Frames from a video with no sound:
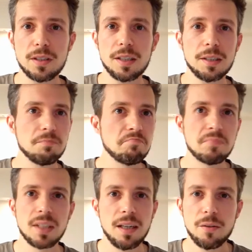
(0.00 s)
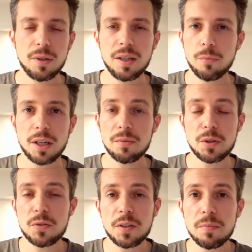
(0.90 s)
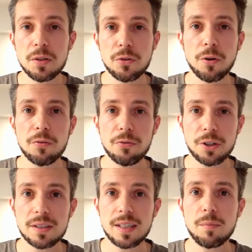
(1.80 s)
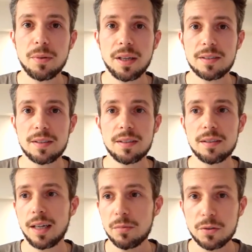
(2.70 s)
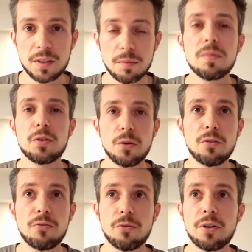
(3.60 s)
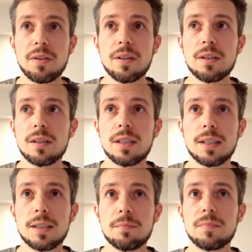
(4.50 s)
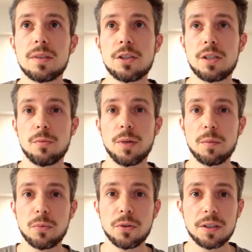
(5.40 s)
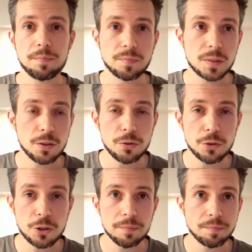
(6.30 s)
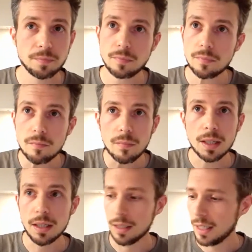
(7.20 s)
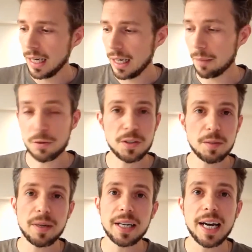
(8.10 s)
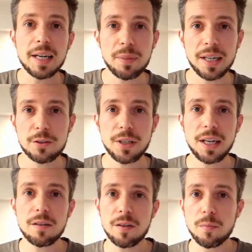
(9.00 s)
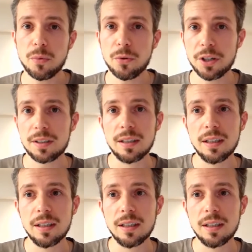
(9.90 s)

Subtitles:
when I'm using Miro, for example, I'm using Miro for the digital whiteboard solution. I'm using my iPad to enter the board,